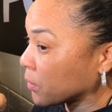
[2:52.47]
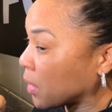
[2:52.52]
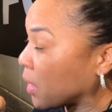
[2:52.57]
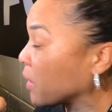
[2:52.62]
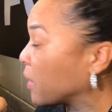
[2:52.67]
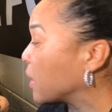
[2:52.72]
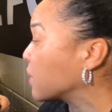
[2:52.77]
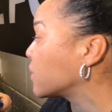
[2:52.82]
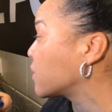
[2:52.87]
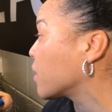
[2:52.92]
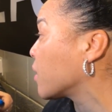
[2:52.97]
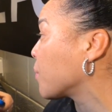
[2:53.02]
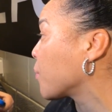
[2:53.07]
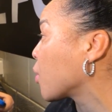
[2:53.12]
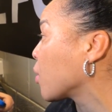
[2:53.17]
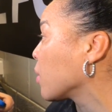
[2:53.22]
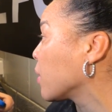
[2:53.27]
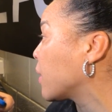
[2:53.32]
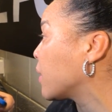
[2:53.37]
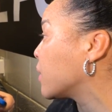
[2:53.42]
against them
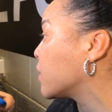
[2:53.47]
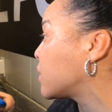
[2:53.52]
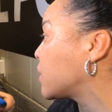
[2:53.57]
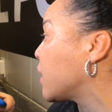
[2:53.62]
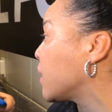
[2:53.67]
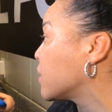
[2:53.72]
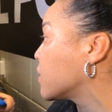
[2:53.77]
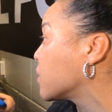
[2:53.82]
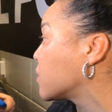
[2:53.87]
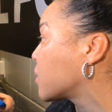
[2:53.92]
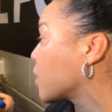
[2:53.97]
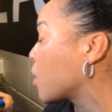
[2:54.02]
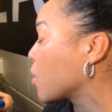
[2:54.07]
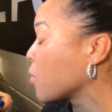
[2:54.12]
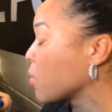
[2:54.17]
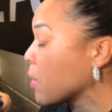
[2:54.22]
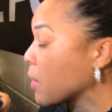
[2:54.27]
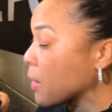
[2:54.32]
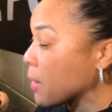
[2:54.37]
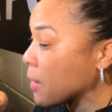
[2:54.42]
early in the season.
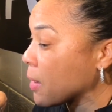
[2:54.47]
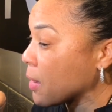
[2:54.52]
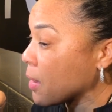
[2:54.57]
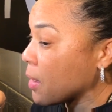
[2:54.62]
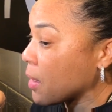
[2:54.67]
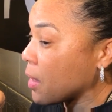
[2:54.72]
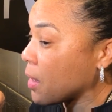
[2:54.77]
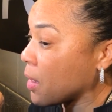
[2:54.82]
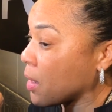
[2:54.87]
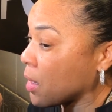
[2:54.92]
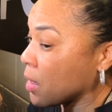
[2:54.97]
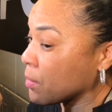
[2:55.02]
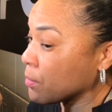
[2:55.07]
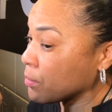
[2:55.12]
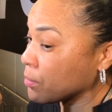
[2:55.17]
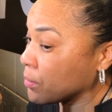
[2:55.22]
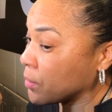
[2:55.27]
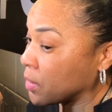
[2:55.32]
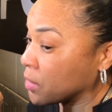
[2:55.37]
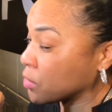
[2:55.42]
So
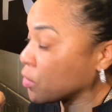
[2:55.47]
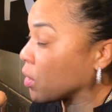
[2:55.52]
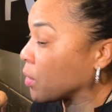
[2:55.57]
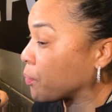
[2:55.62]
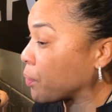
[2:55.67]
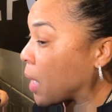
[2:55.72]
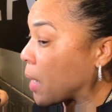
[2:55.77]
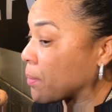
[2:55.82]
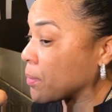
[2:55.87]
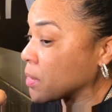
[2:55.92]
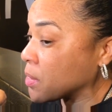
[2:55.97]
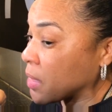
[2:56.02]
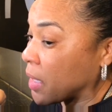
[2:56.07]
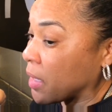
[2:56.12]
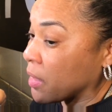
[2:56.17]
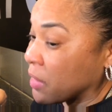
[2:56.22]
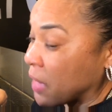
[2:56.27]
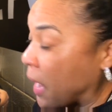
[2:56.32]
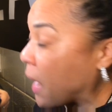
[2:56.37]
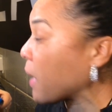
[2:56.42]
it's going to probably
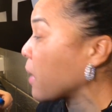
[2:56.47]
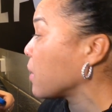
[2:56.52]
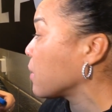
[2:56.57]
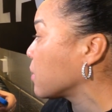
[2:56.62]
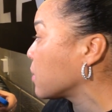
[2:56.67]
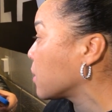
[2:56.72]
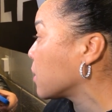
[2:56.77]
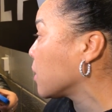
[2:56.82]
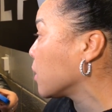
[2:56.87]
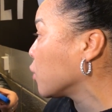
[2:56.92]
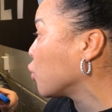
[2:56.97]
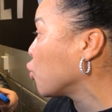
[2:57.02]
take that and